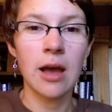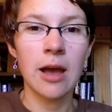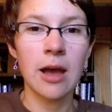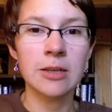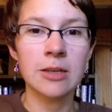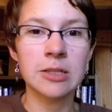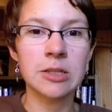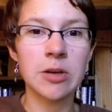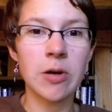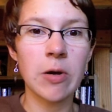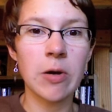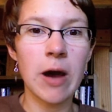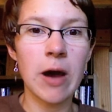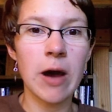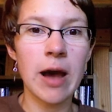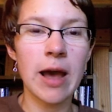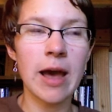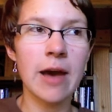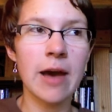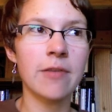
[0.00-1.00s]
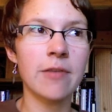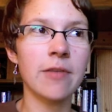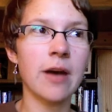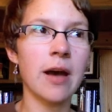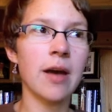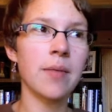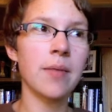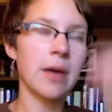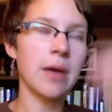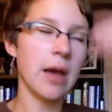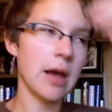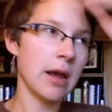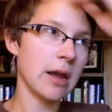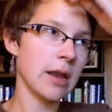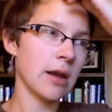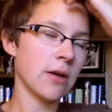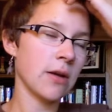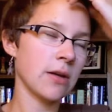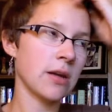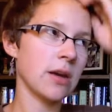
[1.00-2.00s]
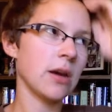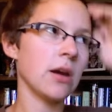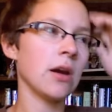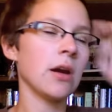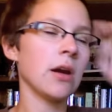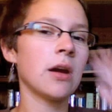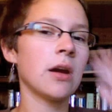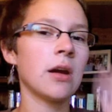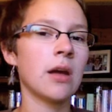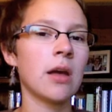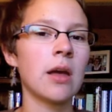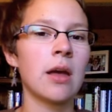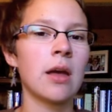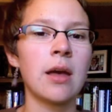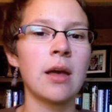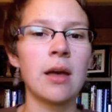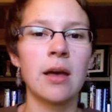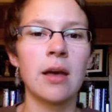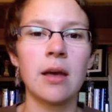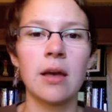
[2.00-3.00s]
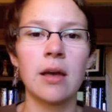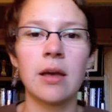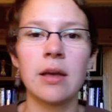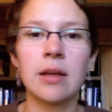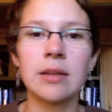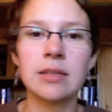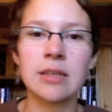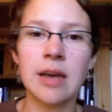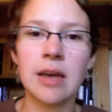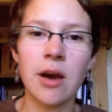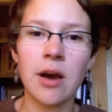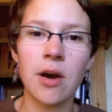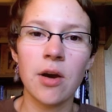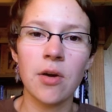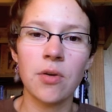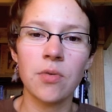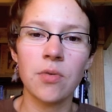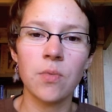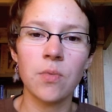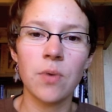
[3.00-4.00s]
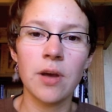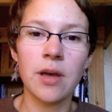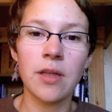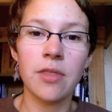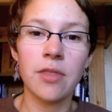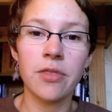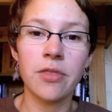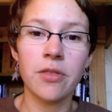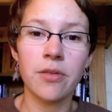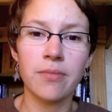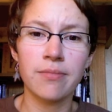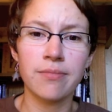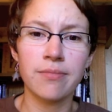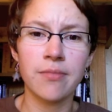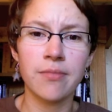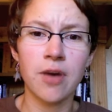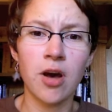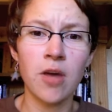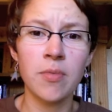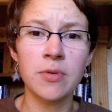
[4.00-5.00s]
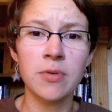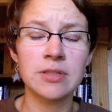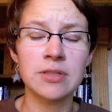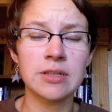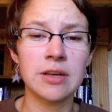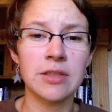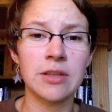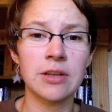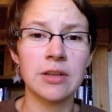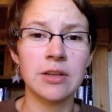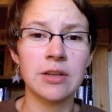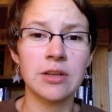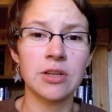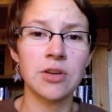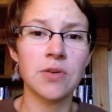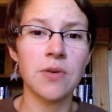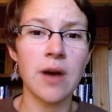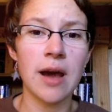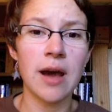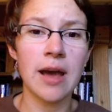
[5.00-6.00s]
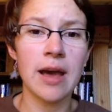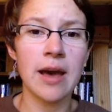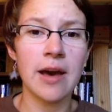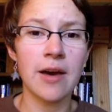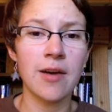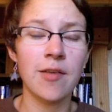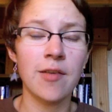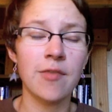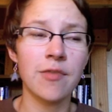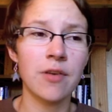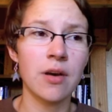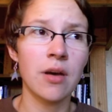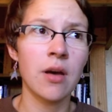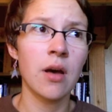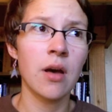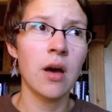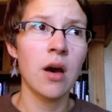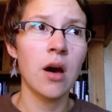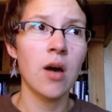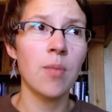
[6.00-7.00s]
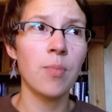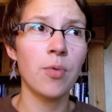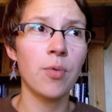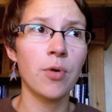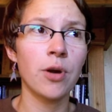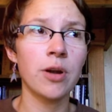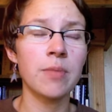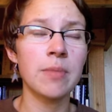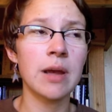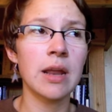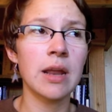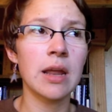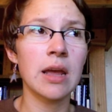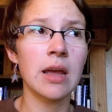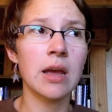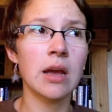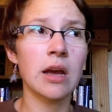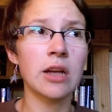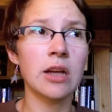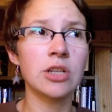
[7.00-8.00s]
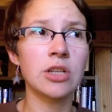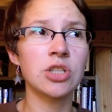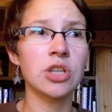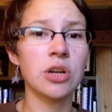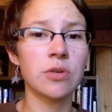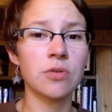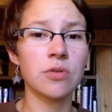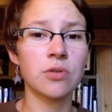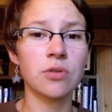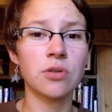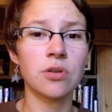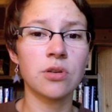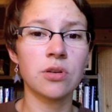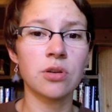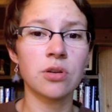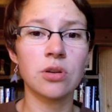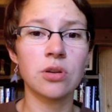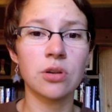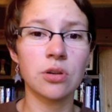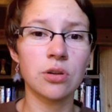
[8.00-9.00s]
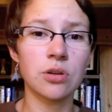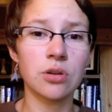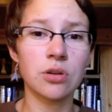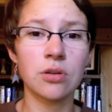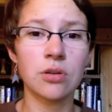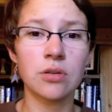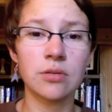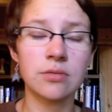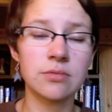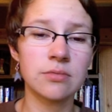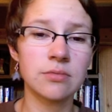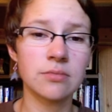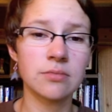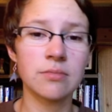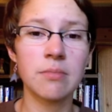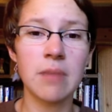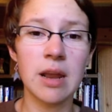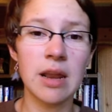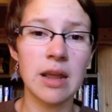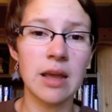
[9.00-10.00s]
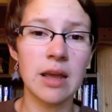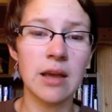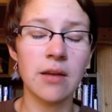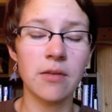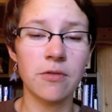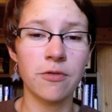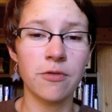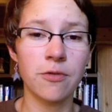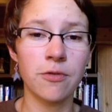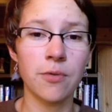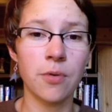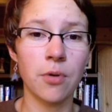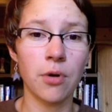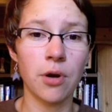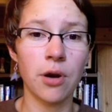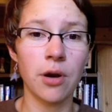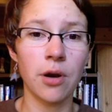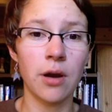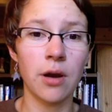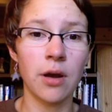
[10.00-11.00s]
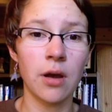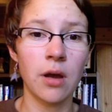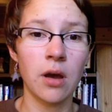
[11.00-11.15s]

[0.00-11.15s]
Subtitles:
So I'm hanging out here in town with almost nothing to do. I have a board meeting, a general meeting for